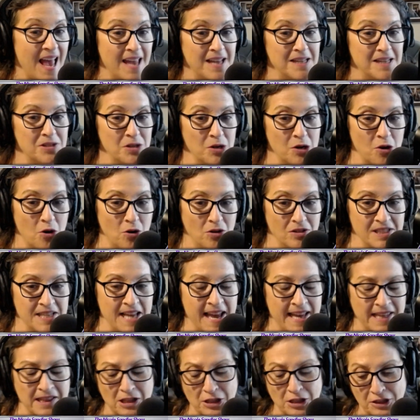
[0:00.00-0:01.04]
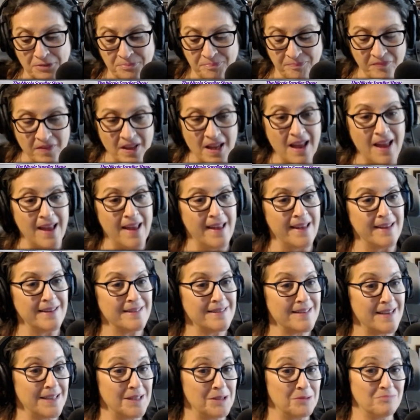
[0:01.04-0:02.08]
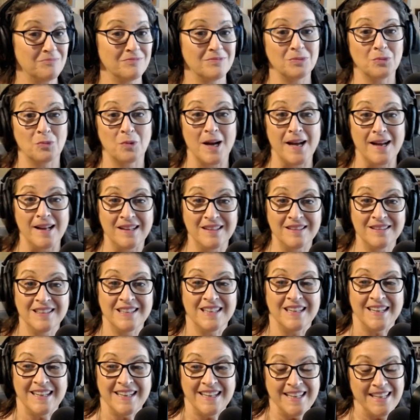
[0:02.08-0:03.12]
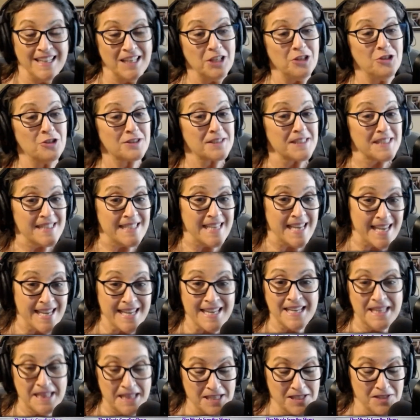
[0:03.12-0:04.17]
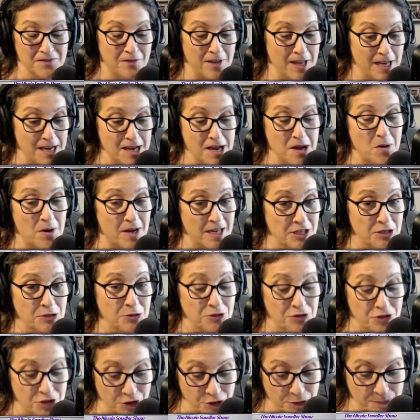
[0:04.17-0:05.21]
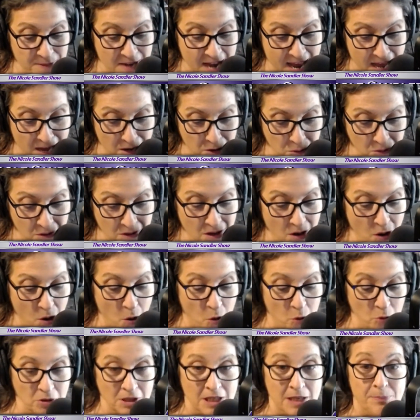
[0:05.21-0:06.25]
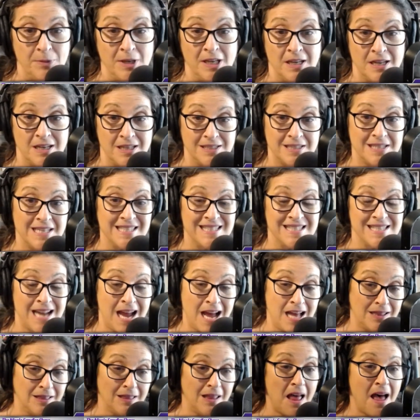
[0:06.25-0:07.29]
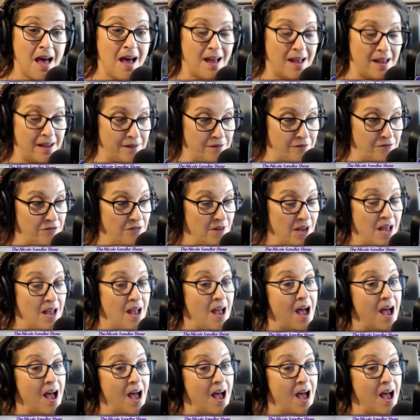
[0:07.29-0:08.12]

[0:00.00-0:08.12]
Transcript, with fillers: Hey, it's Nicole Sandler. And, um, well, you're seeing this video on YouTube now only because it's not live.